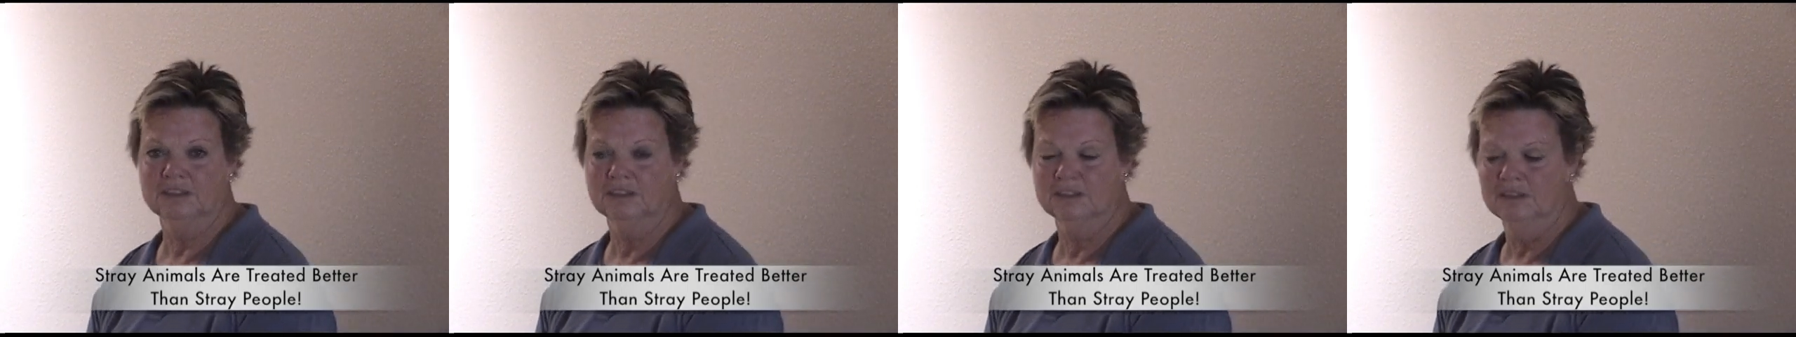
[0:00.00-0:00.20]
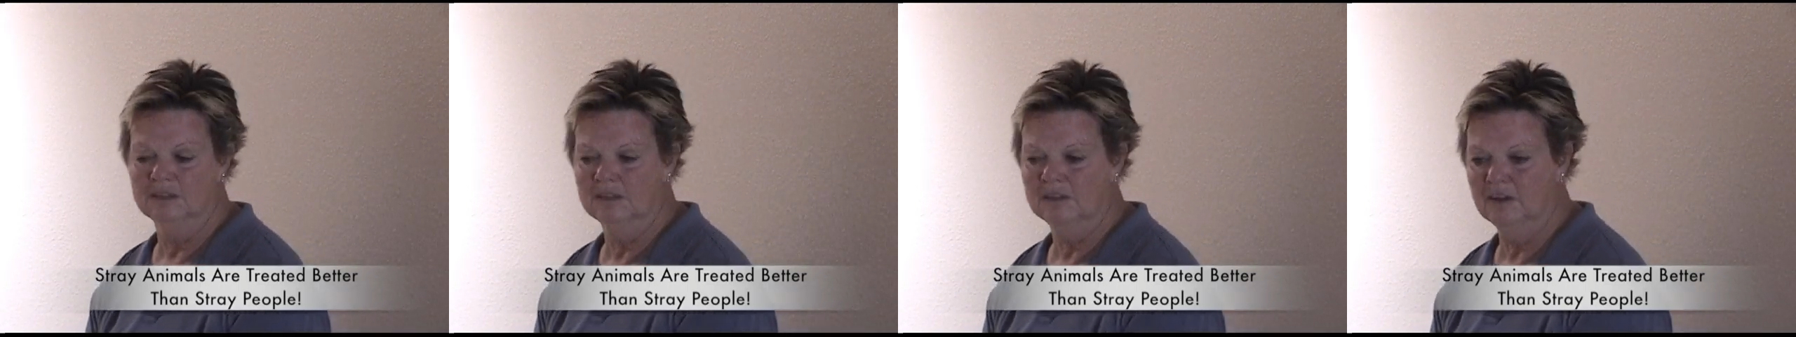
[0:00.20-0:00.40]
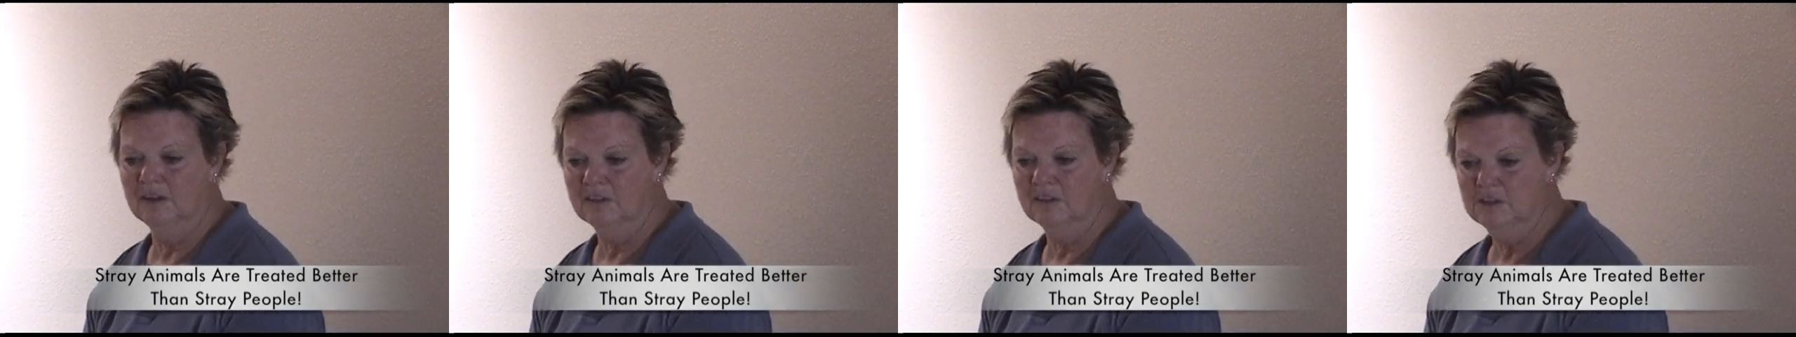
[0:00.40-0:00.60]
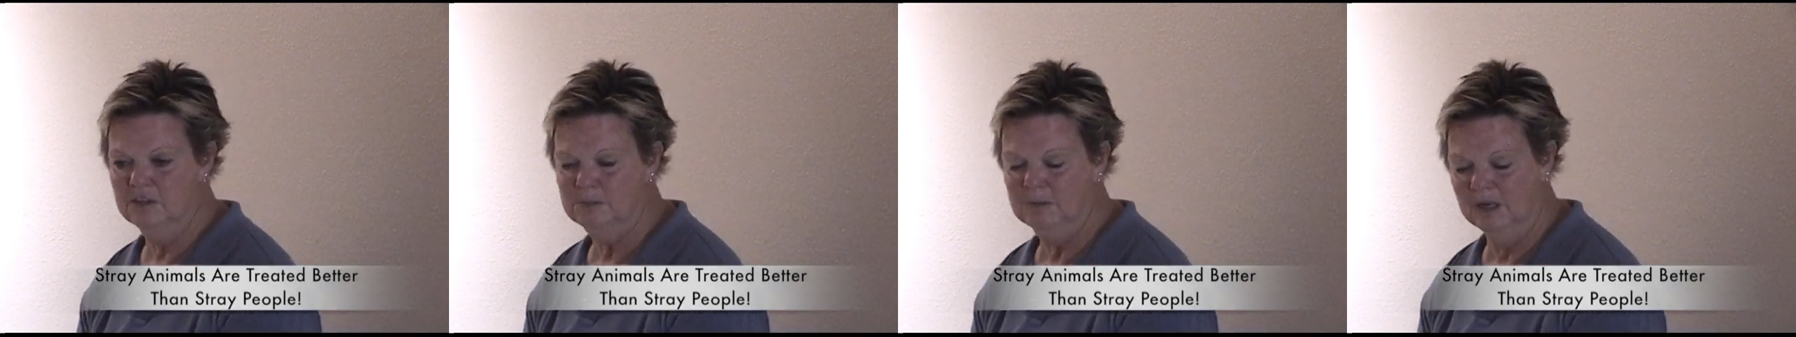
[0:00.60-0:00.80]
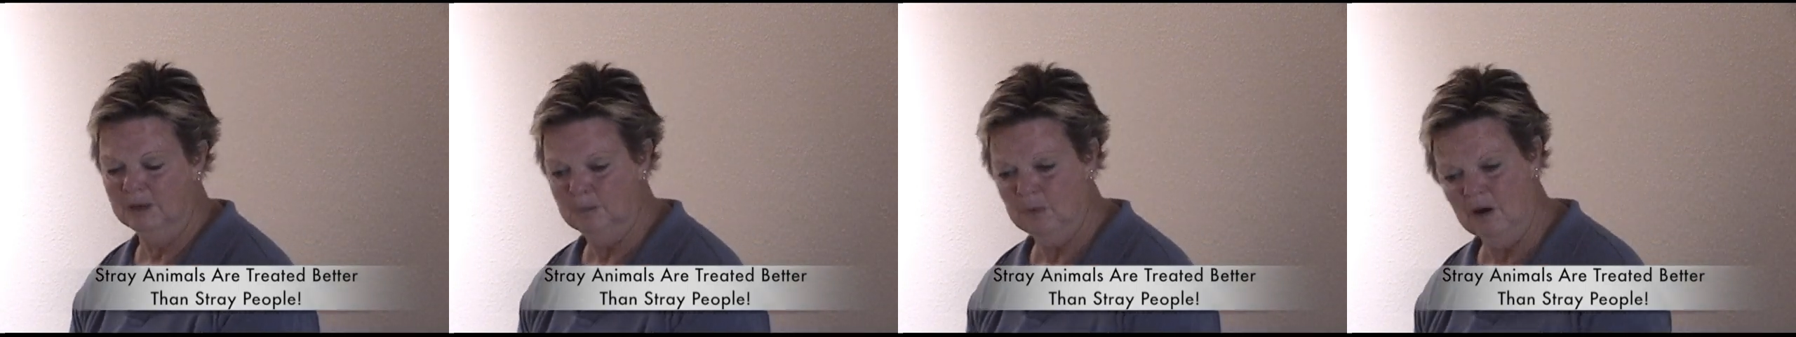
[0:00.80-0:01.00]
and
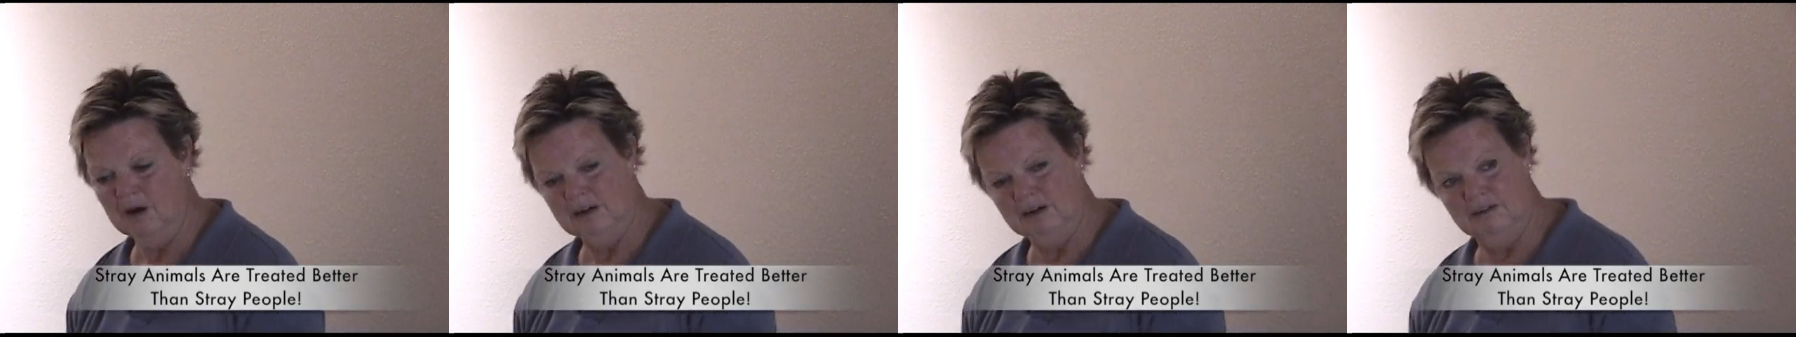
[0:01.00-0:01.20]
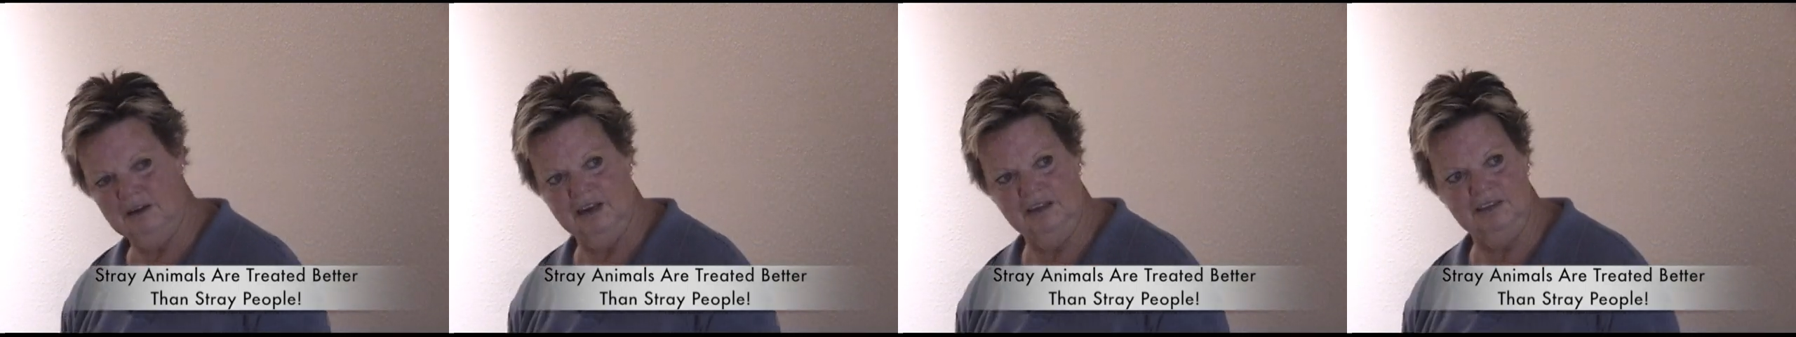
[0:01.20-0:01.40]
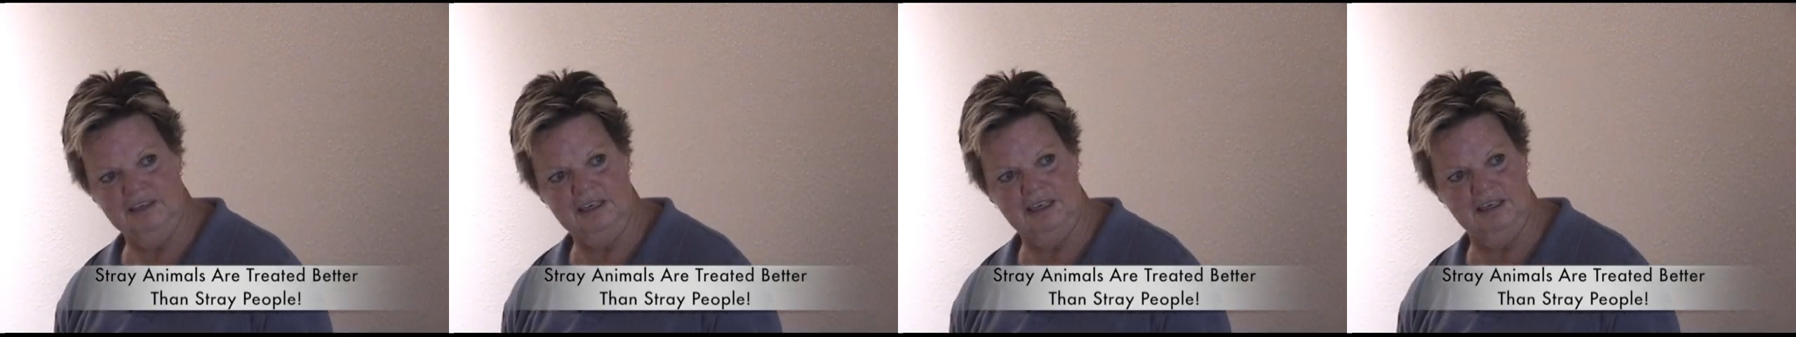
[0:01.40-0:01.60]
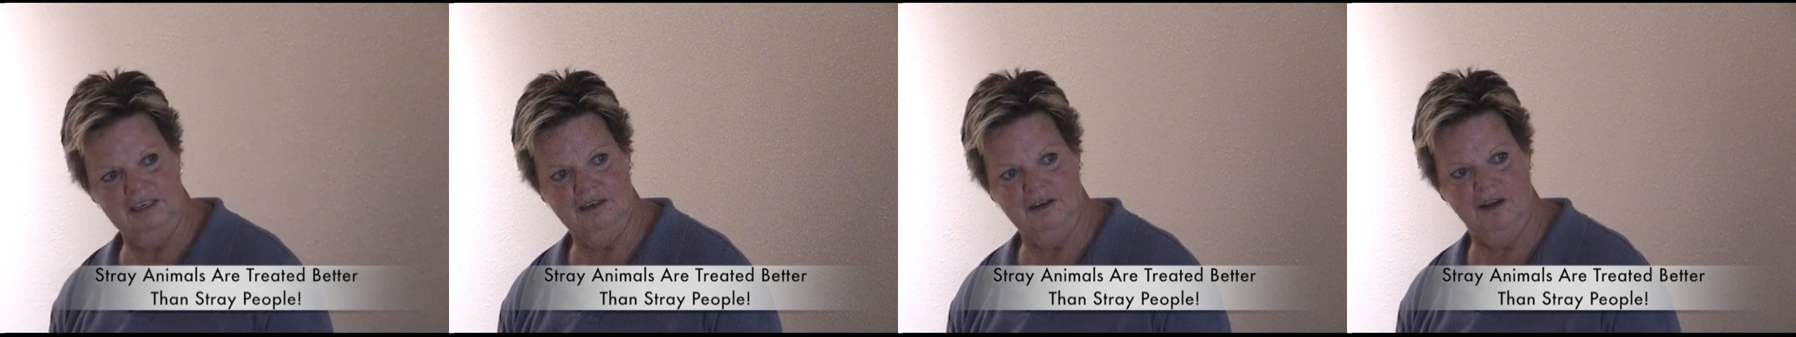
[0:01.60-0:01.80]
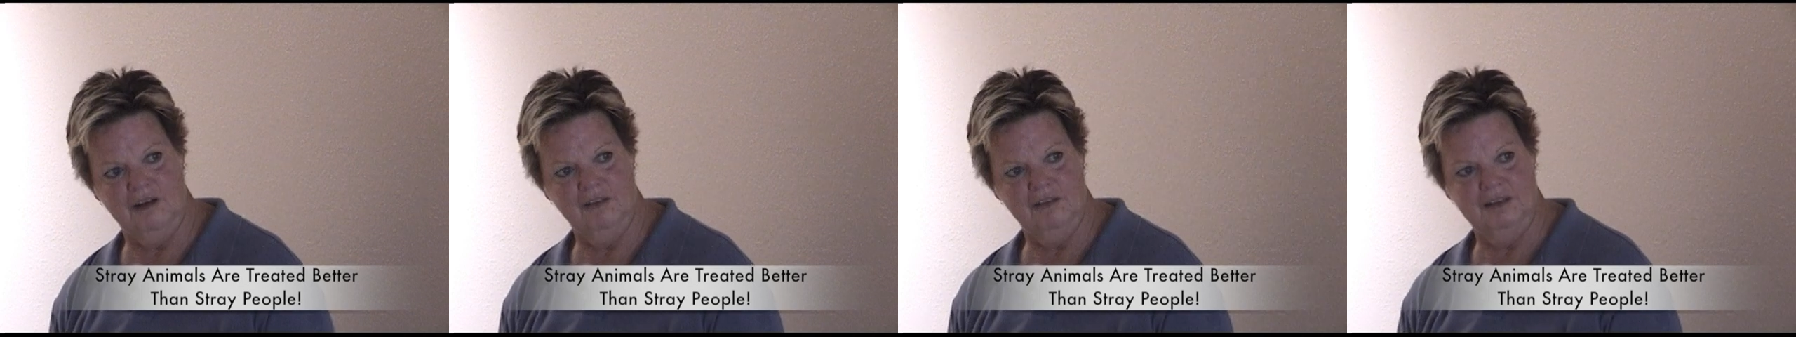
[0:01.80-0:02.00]
I'm walking around looking at
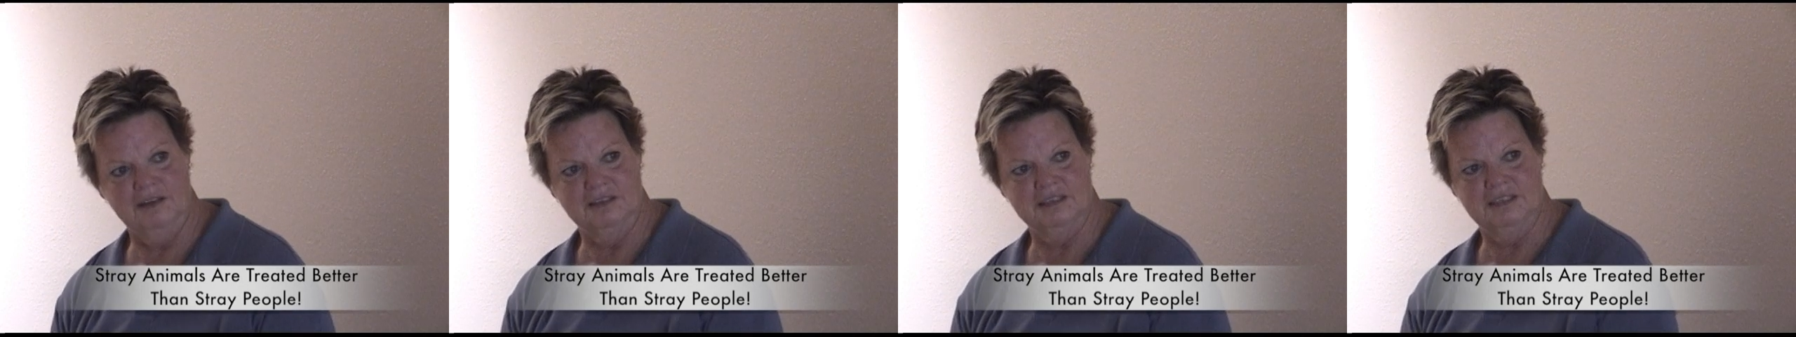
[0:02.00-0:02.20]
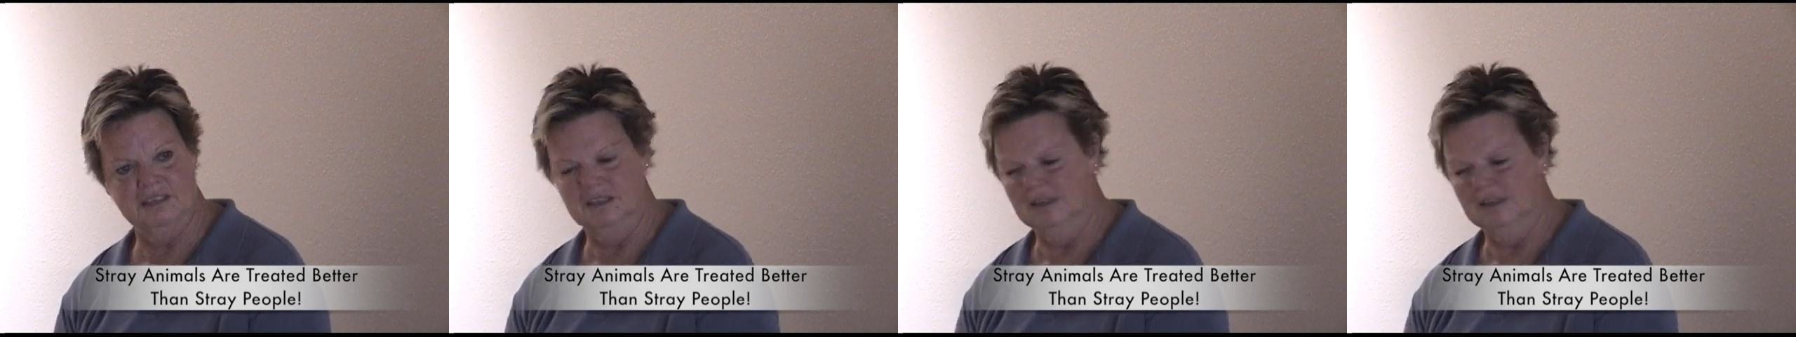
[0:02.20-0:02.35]
all these,